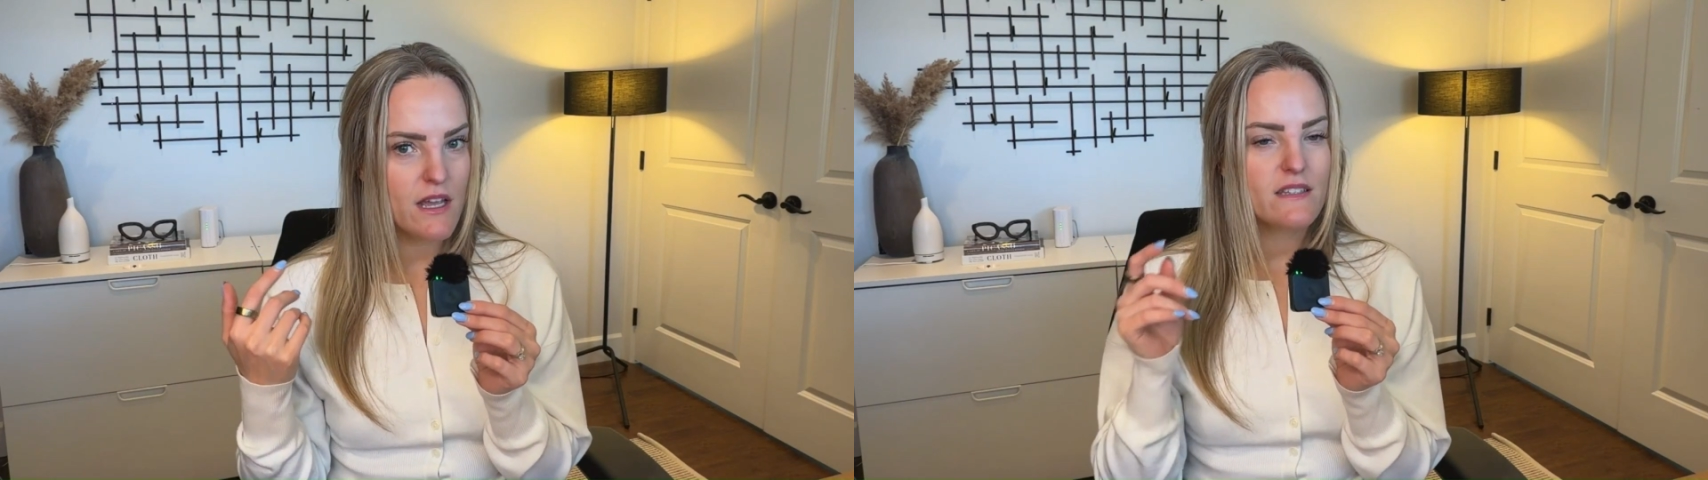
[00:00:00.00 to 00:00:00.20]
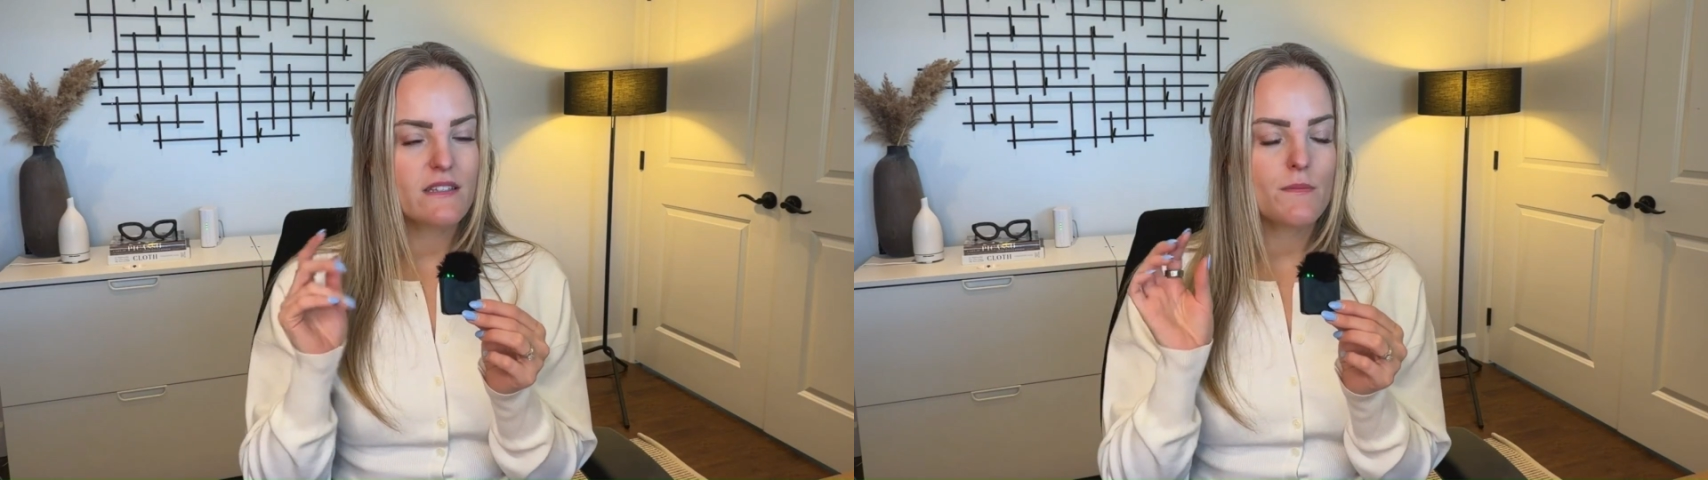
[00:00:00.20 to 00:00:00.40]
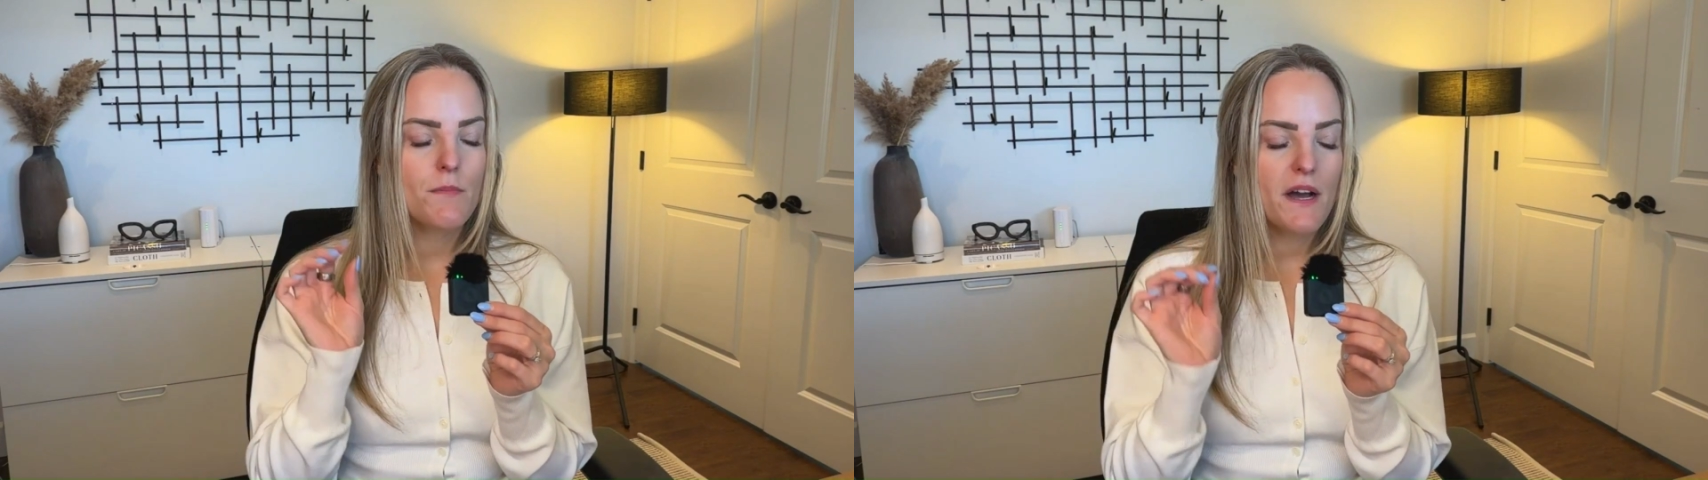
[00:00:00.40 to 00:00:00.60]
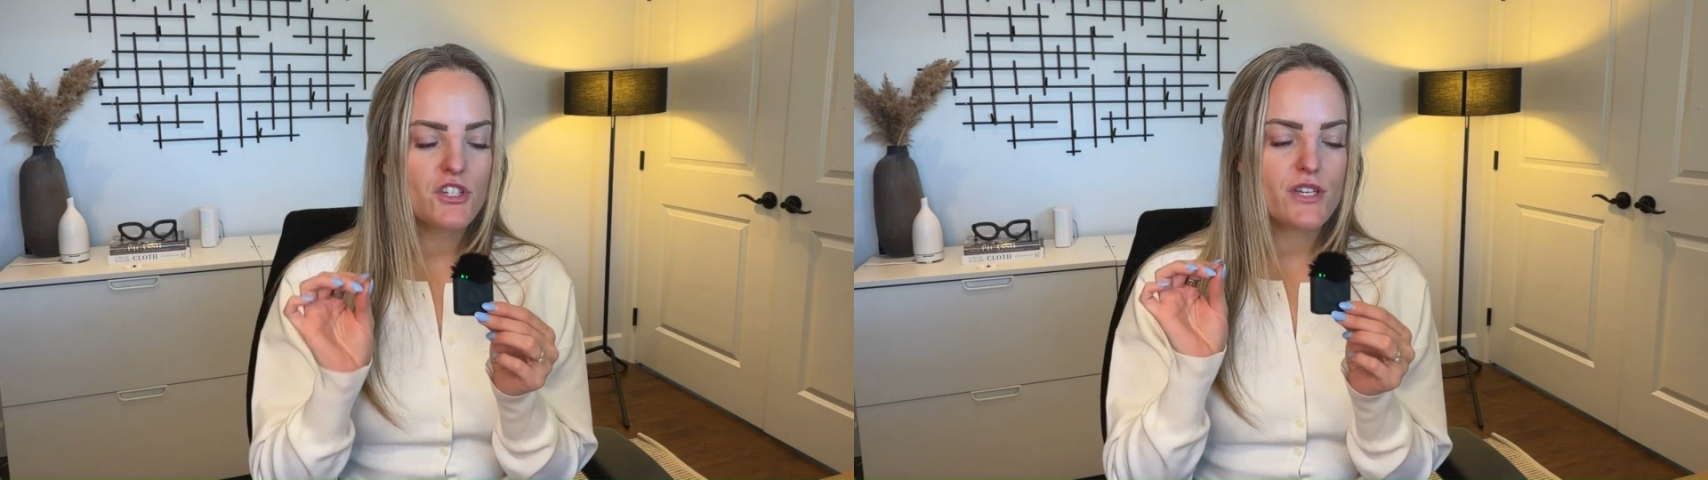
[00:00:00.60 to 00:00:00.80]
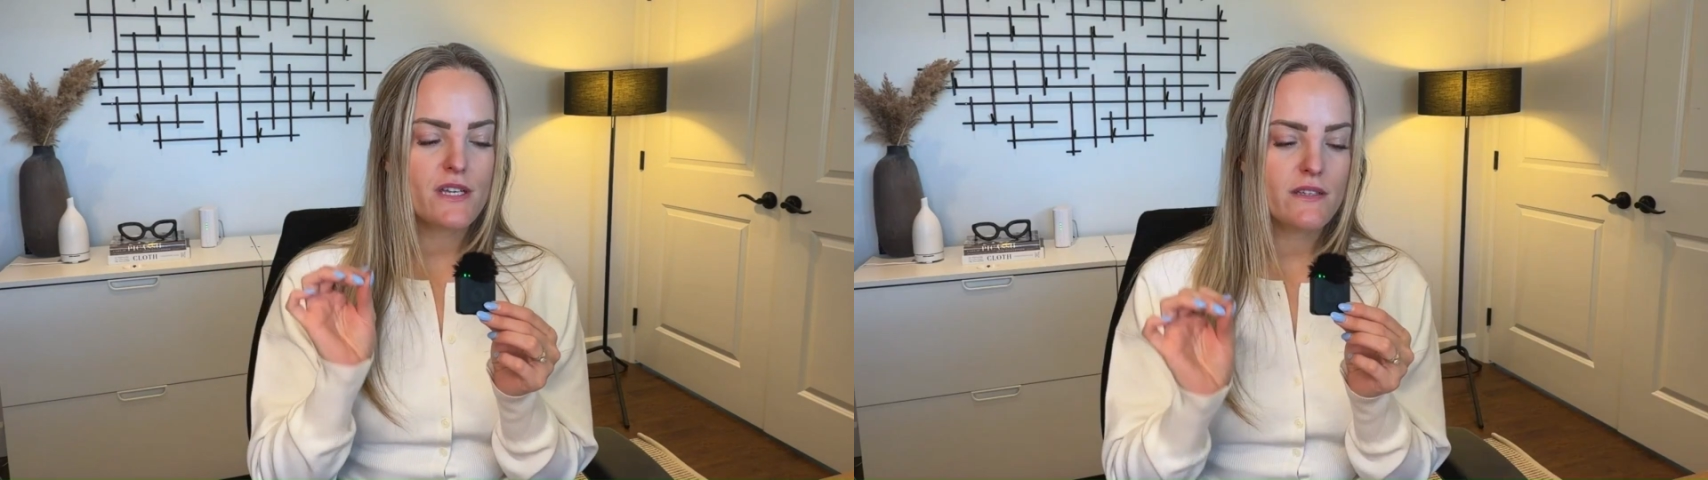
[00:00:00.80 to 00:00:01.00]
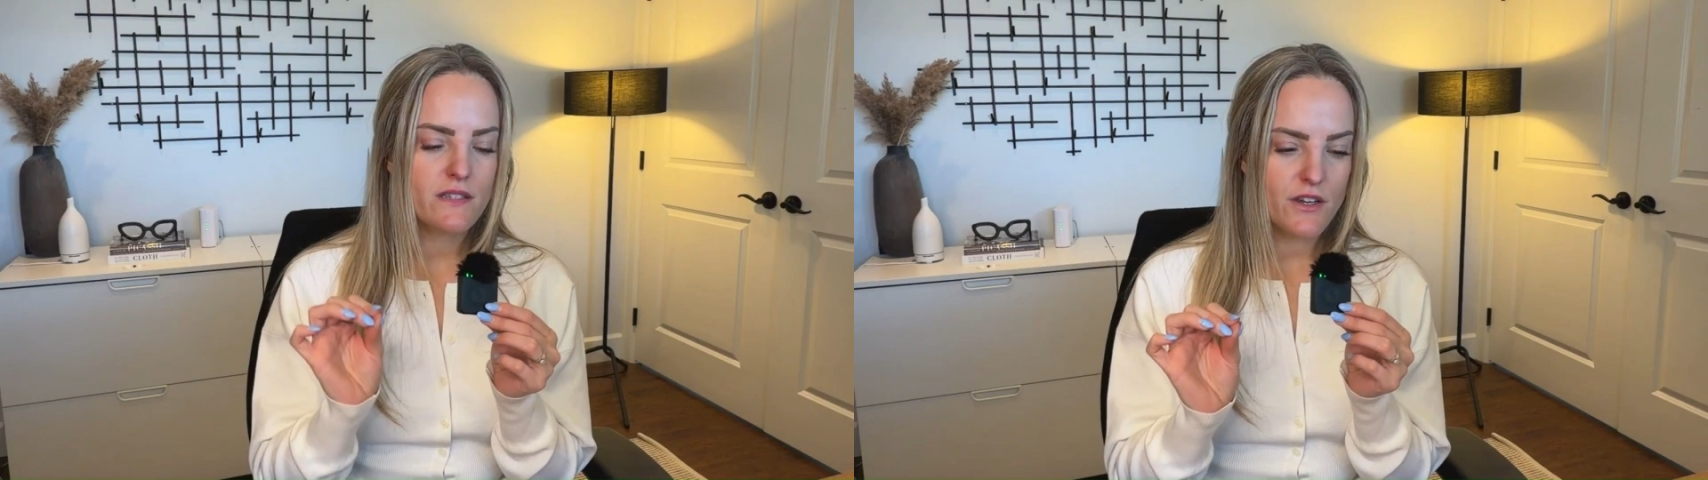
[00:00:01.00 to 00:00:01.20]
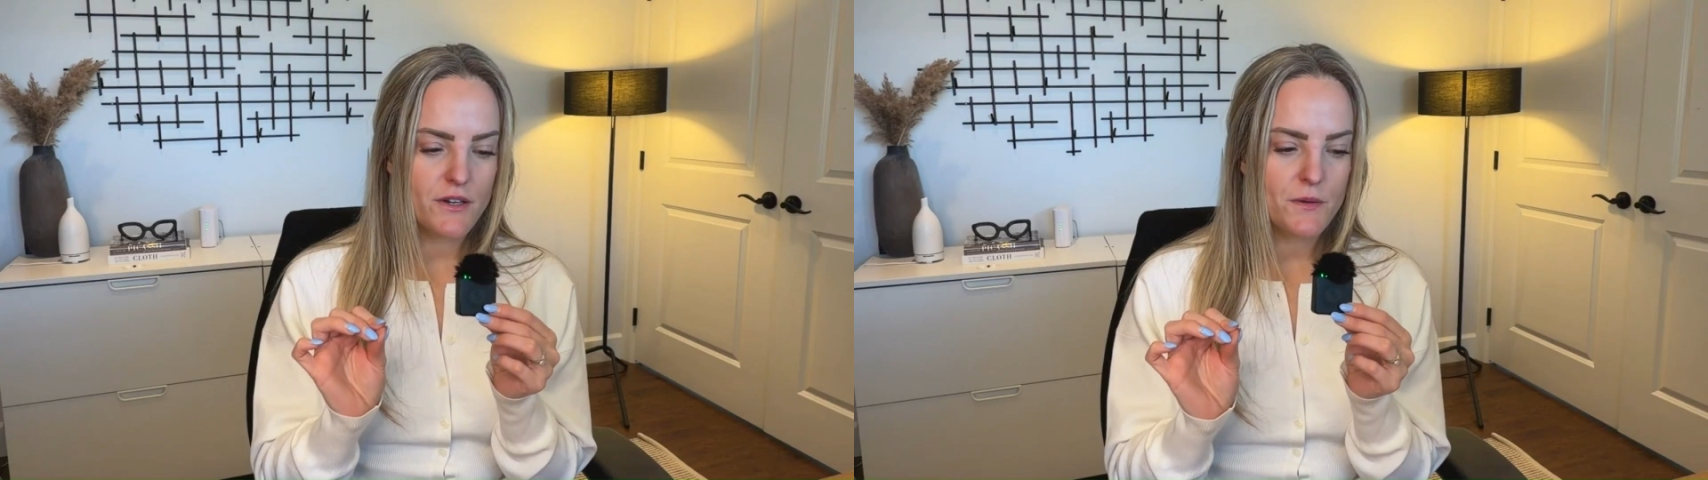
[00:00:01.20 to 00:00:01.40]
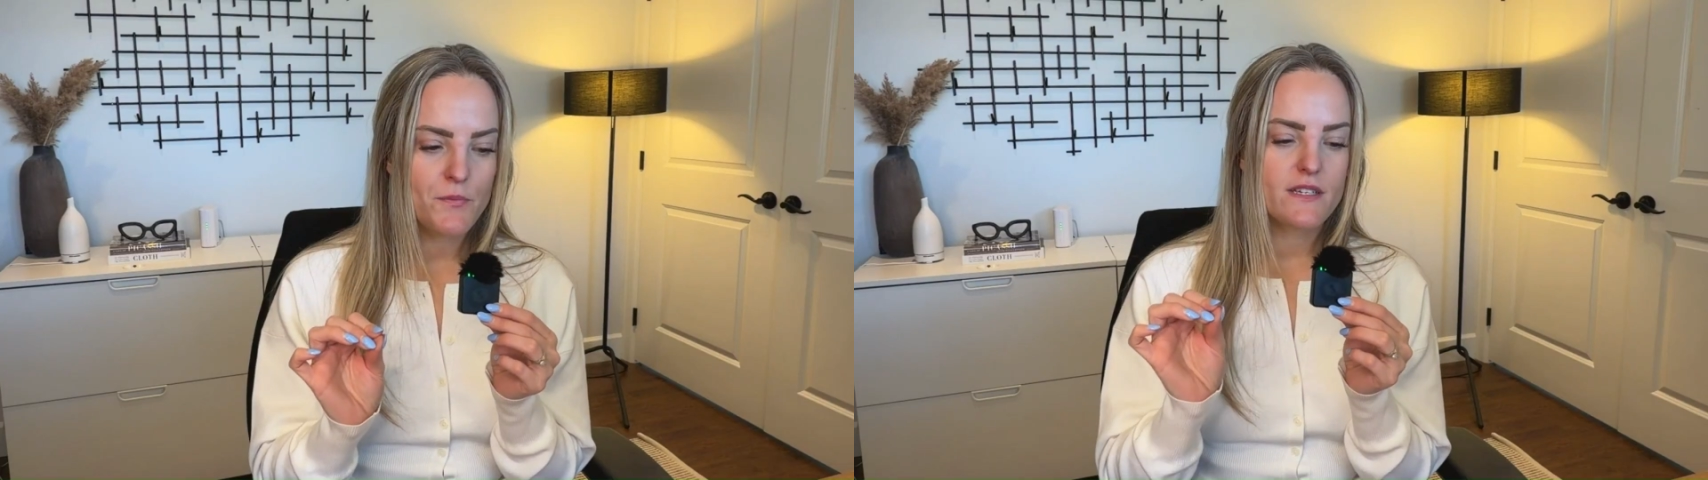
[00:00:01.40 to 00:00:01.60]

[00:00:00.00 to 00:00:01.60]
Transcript: Because it's much easier